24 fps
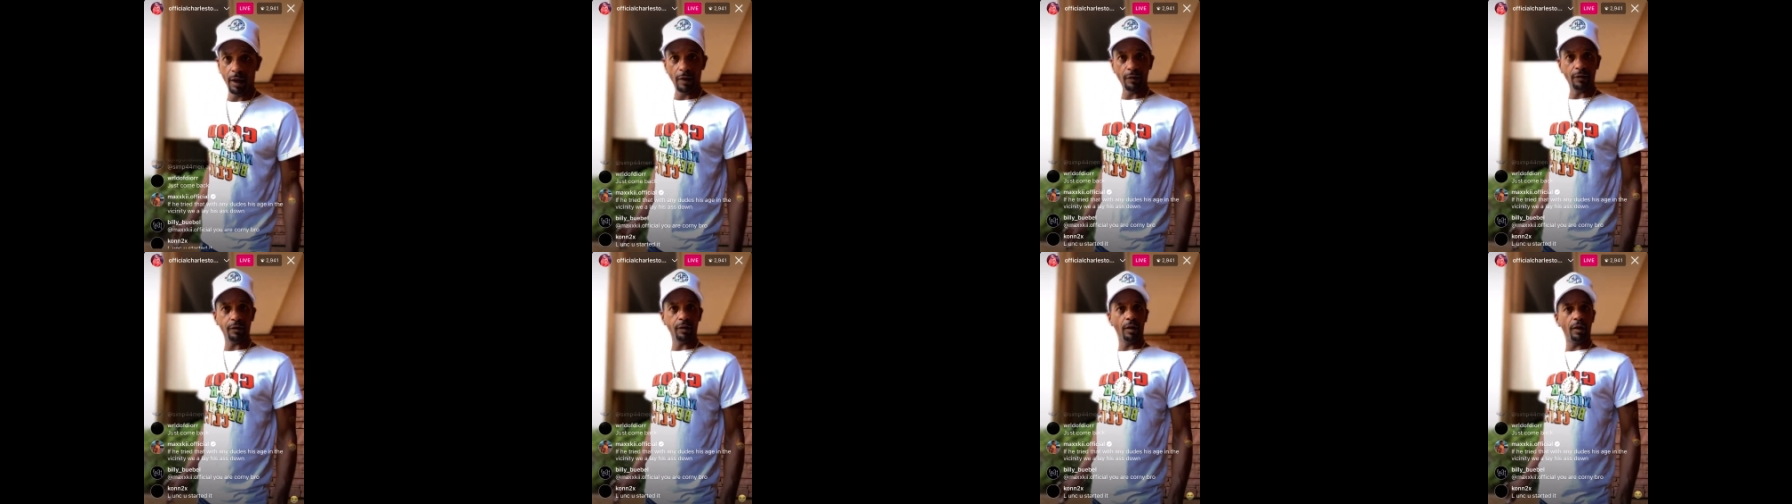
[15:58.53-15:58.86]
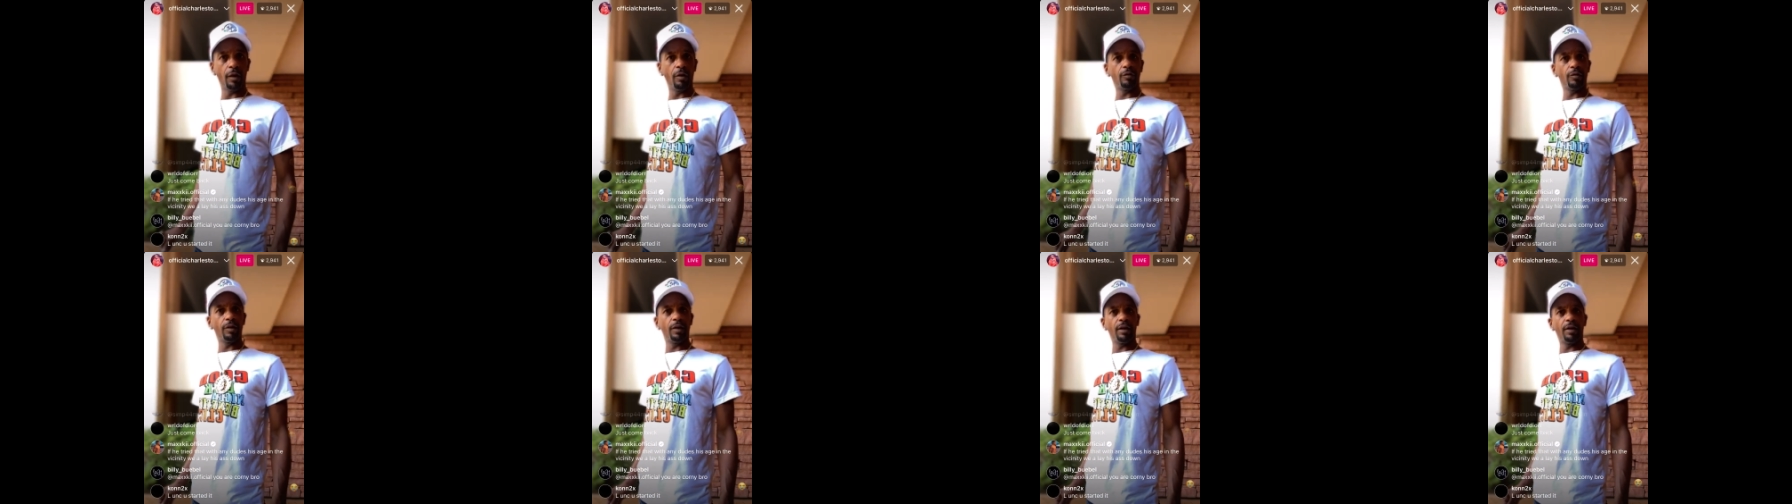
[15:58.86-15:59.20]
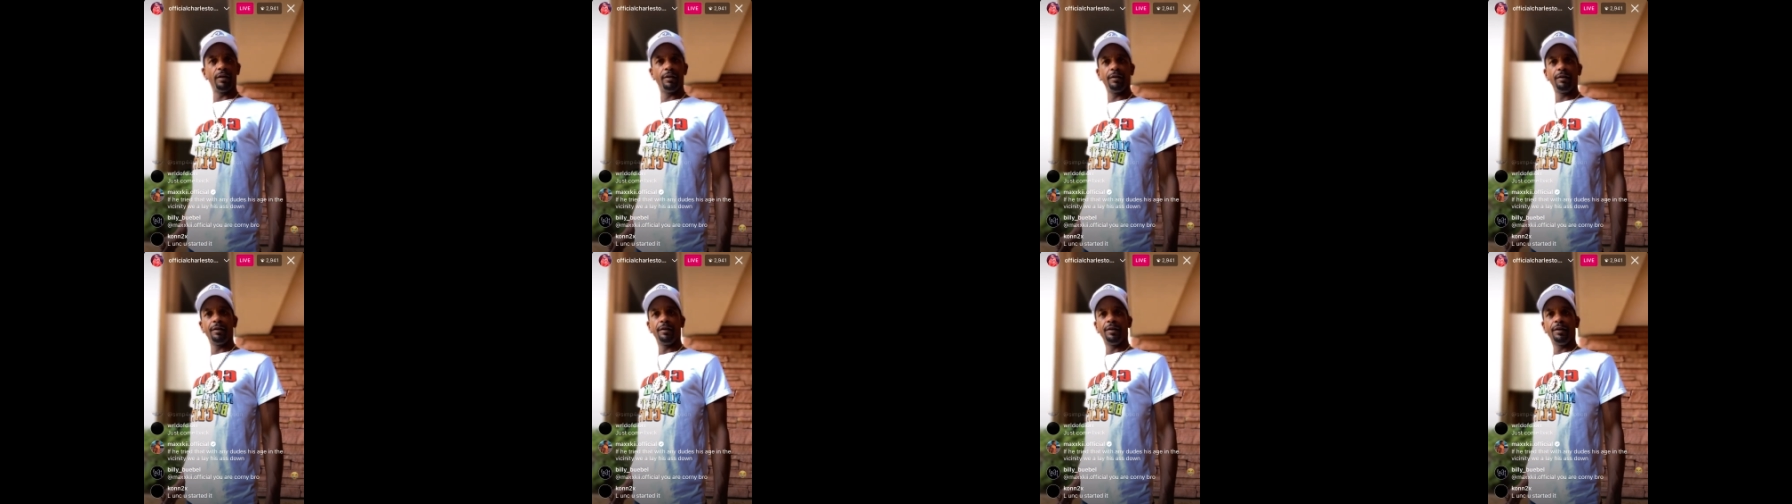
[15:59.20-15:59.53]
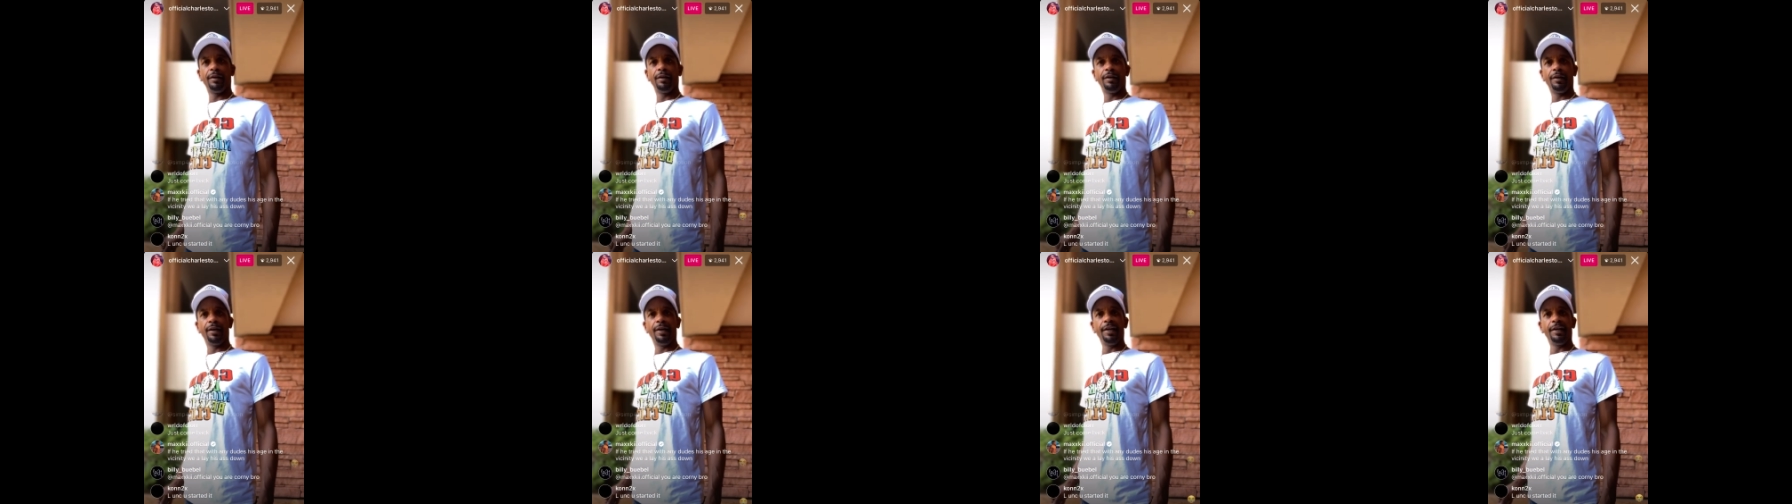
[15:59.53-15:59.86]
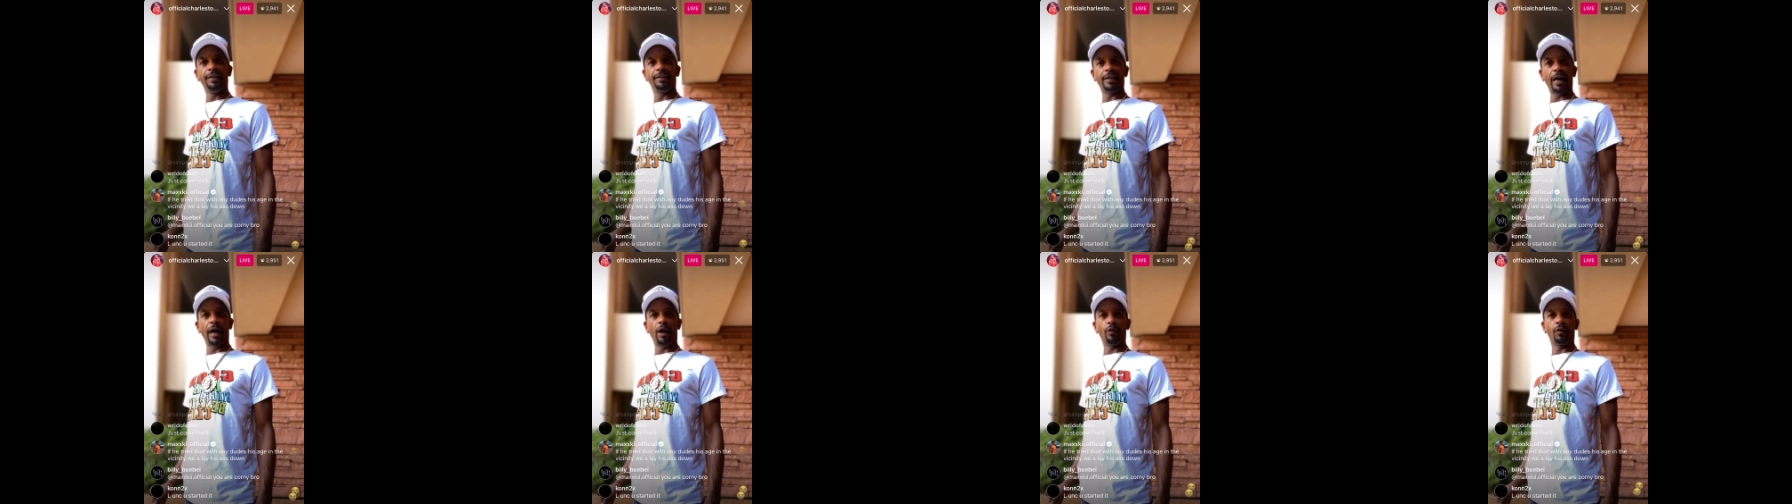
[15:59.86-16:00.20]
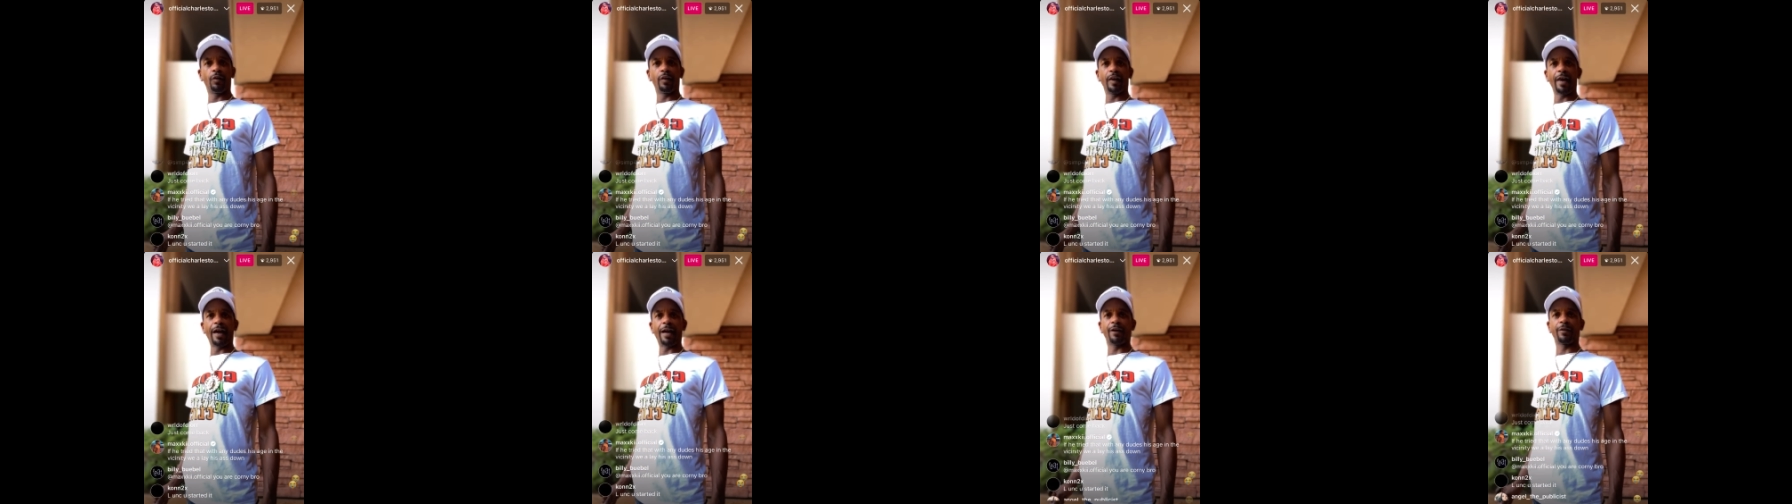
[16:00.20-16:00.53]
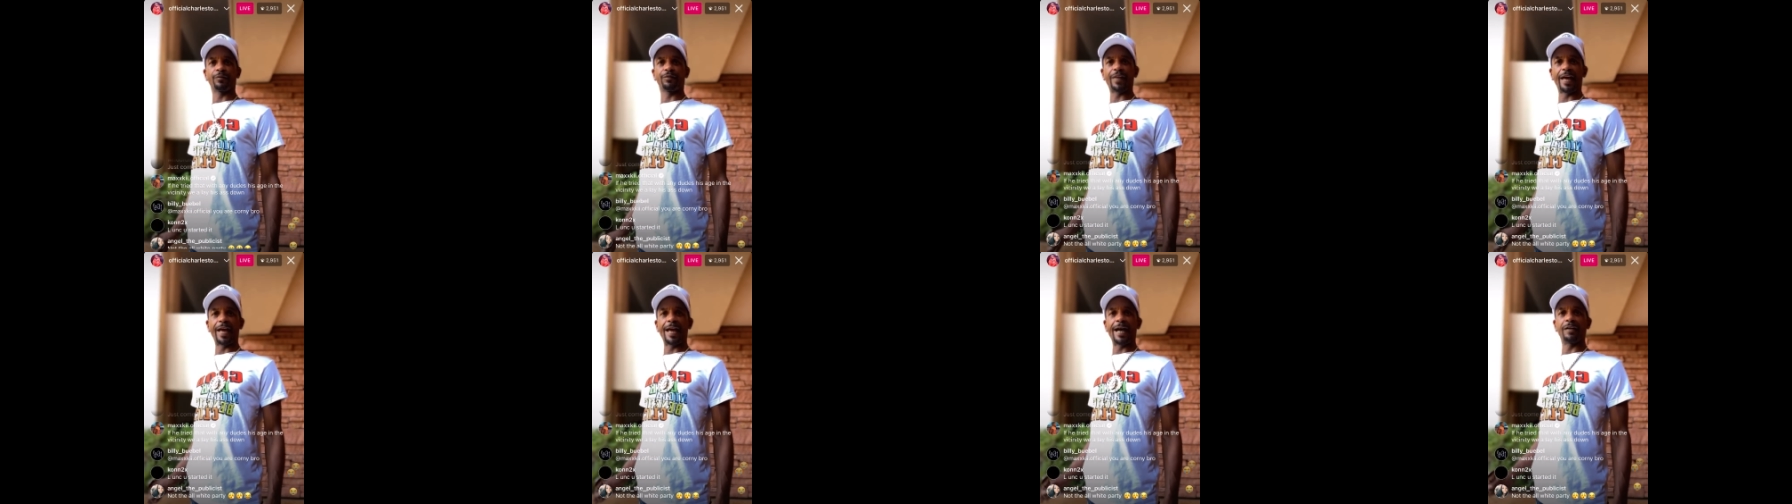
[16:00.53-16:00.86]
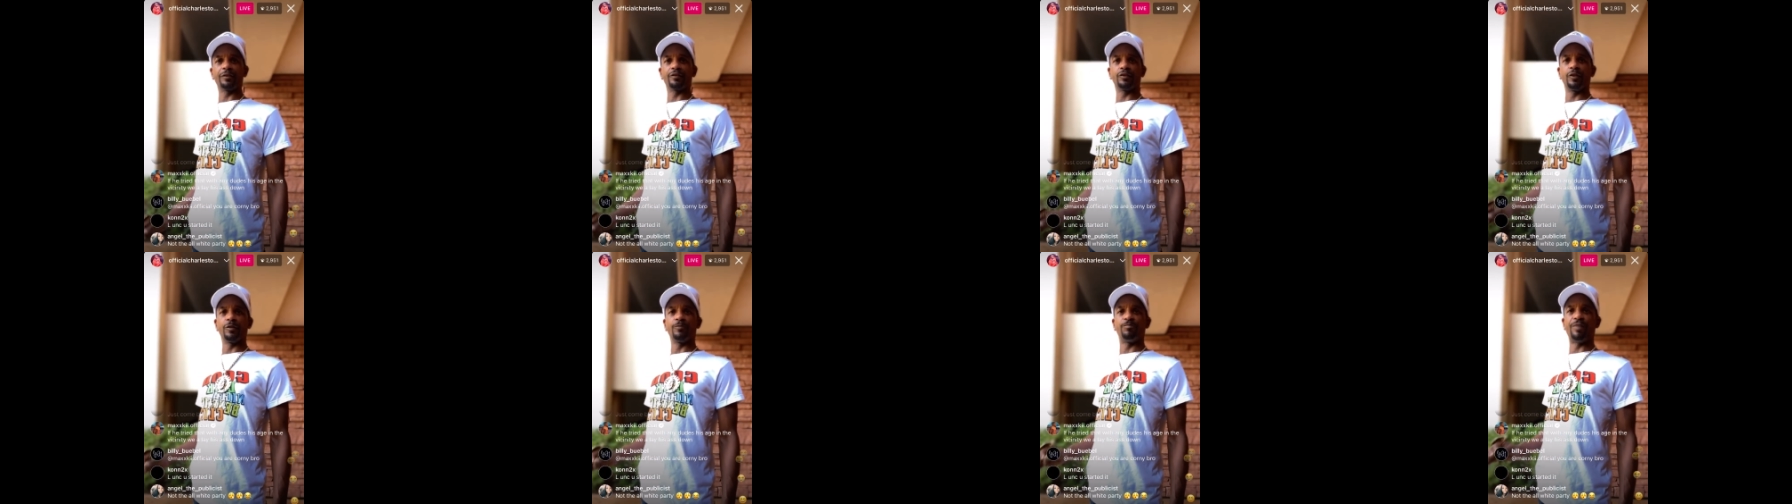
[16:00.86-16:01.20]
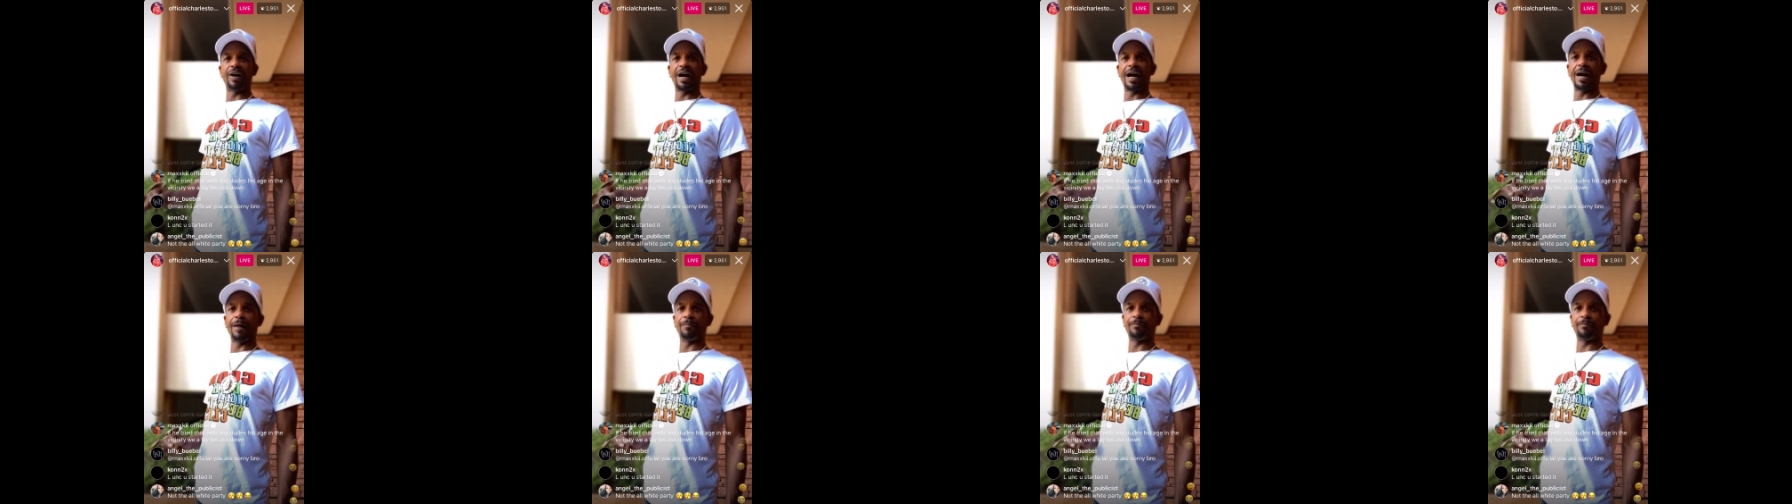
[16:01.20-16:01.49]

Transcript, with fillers: I said, oh yeah. He talking like a thousand and